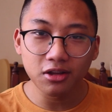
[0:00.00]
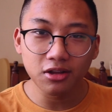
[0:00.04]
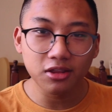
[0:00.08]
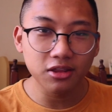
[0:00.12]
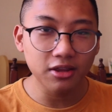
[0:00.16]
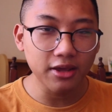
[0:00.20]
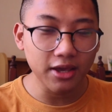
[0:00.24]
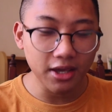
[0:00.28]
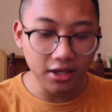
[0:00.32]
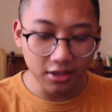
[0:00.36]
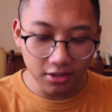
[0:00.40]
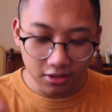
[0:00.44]

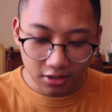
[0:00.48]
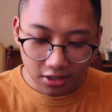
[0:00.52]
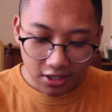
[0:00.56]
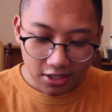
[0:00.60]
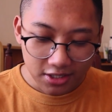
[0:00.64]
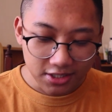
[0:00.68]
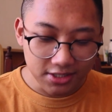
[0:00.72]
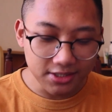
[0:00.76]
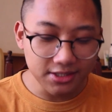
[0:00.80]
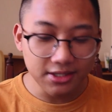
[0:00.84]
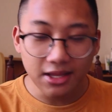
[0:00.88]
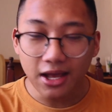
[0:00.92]
thing,
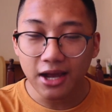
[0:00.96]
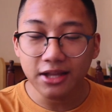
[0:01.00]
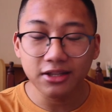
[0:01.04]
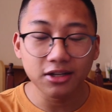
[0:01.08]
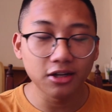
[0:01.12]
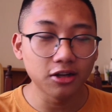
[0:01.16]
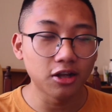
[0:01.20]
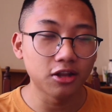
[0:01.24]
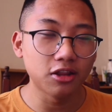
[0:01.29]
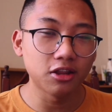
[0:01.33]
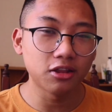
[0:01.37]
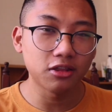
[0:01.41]
slide
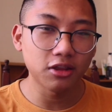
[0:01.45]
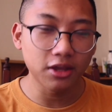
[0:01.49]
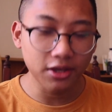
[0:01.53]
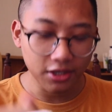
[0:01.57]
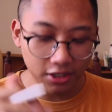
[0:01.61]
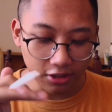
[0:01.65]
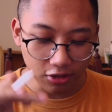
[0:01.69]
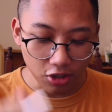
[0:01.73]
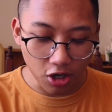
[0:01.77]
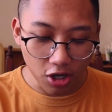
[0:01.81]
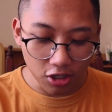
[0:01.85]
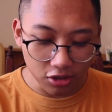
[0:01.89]
another
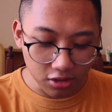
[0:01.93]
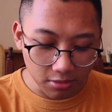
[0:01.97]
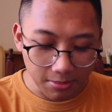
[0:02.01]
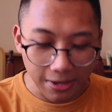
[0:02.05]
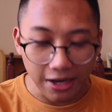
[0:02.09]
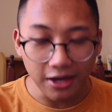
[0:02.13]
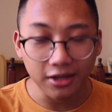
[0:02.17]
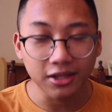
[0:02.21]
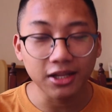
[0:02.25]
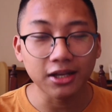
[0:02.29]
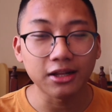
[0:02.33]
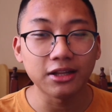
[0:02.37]
thing. It
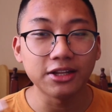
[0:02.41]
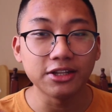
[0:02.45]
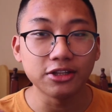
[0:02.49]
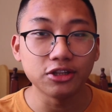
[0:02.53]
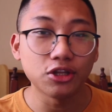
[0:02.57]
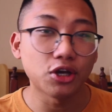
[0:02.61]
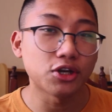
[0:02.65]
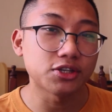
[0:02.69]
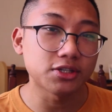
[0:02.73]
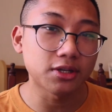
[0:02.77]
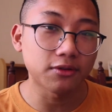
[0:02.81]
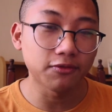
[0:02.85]
automatically
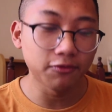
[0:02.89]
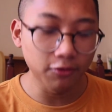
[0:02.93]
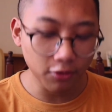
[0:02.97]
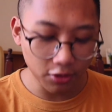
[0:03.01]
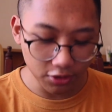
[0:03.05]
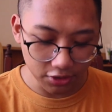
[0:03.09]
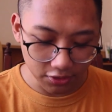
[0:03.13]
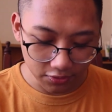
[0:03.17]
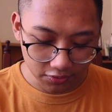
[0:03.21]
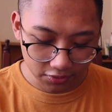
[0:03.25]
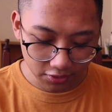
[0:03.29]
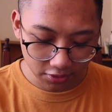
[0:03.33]
does it
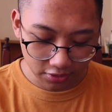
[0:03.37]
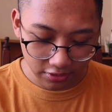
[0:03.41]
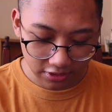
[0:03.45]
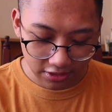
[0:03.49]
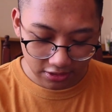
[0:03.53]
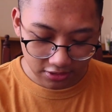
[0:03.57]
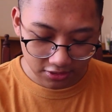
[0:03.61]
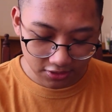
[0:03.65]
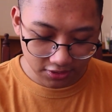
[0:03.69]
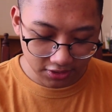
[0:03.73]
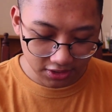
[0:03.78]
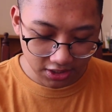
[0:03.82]
for you. So you
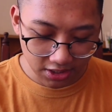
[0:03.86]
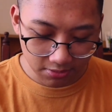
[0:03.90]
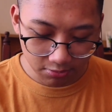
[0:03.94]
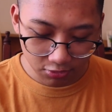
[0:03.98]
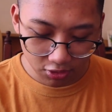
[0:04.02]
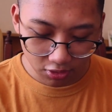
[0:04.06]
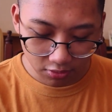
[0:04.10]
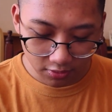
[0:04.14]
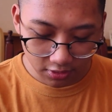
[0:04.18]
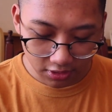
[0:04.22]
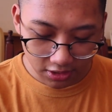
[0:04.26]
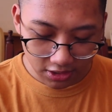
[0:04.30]
can just keep
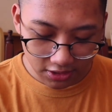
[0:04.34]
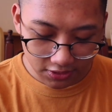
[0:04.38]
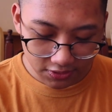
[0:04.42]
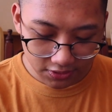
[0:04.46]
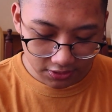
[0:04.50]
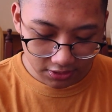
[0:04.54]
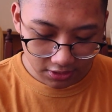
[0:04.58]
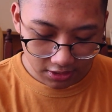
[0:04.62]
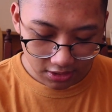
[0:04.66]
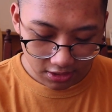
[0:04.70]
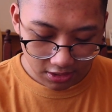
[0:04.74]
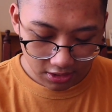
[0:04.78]
doing
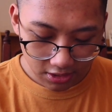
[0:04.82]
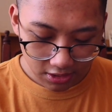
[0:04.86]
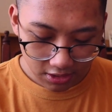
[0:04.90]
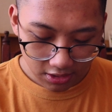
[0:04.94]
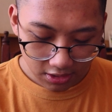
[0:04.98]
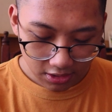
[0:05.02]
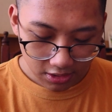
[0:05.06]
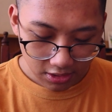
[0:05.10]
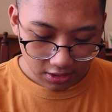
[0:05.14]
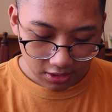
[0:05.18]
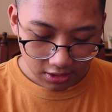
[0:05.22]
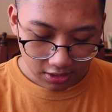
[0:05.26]
this.
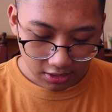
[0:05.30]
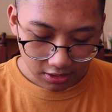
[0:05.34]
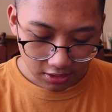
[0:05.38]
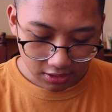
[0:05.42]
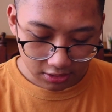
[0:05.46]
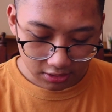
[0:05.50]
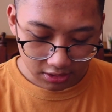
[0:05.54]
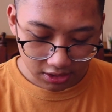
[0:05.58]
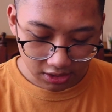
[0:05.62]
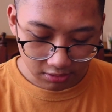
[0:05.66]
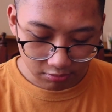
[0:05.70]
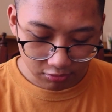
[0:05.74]

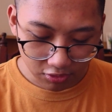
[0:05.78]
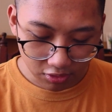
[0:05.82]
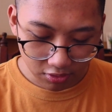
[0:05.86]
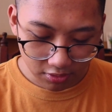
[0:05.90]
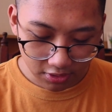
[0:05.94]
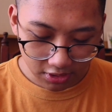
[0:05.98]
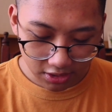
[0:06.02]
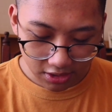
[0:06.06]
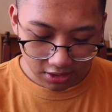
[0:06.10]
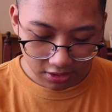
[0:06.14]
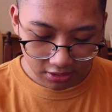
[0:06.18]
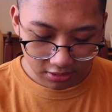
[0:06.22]
Keep
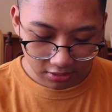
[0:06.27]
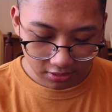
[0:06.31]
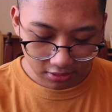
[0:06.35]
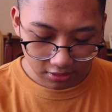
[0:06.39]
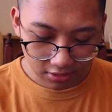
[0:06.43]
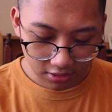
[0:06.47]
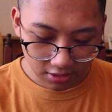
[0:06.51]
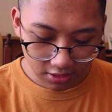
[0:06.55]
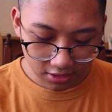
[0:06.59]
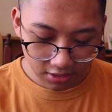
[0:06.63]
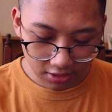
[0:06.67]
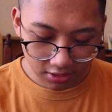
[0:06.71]
doing it
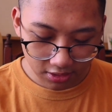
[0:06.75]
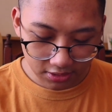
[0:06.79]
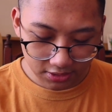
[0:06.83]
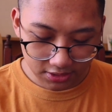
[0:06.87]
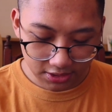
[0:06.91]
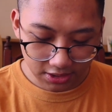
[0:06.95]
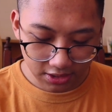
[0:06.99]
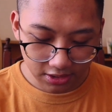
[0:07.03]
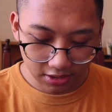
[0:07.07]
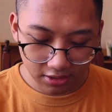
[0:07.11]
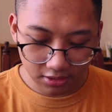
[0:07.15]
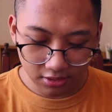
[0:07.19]

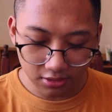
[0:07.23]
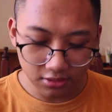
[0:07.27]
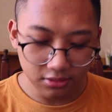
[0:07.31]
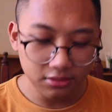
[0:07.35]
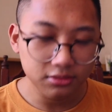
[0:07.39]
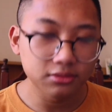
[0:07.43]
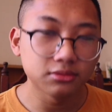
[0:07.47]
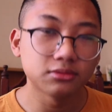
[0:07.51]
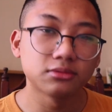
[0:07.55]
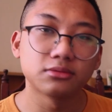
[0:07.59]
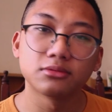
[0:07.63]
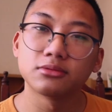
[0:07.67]
until
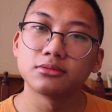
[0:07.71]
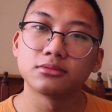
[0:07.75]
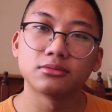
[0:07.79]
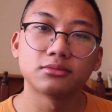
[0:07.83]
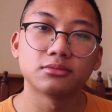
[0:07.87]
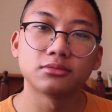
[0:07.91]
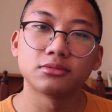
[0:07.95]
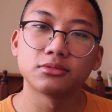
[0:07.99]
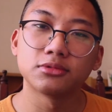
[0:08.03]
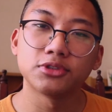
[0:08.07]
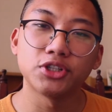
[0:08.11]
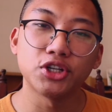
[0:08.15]

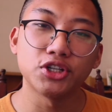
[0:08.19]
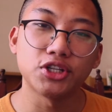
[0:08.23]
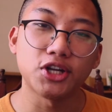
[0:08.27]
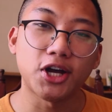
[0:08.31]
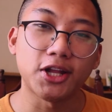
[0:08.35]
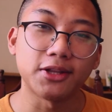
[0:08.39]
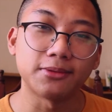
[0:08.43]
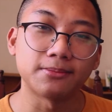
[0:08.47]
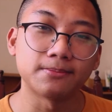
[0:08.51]
you're done.